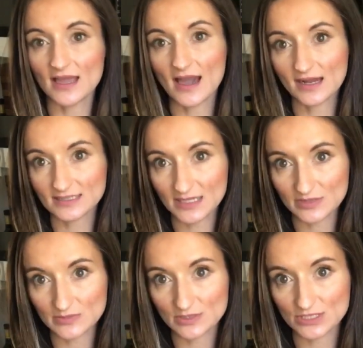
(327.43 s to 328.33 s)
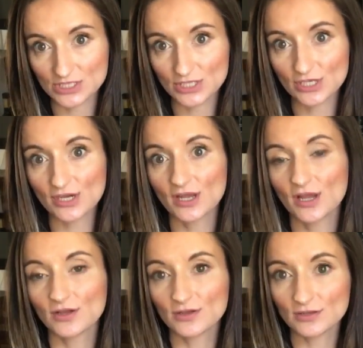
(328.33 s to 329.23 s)
add a tablespoon of sugar,
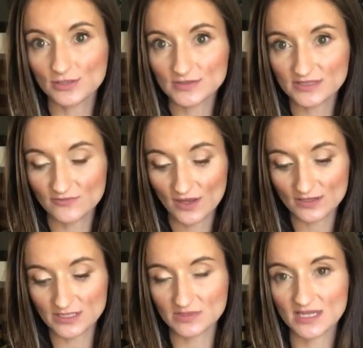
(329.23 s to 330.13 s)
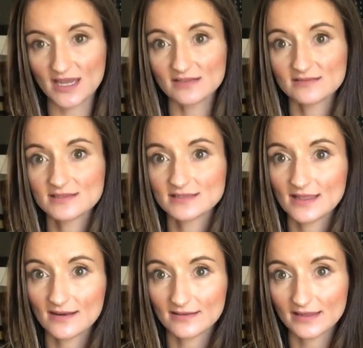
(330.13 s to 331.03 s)
close it fingertip tight,
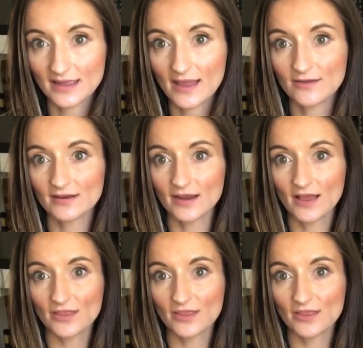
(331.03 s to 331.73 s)
set it on the counter.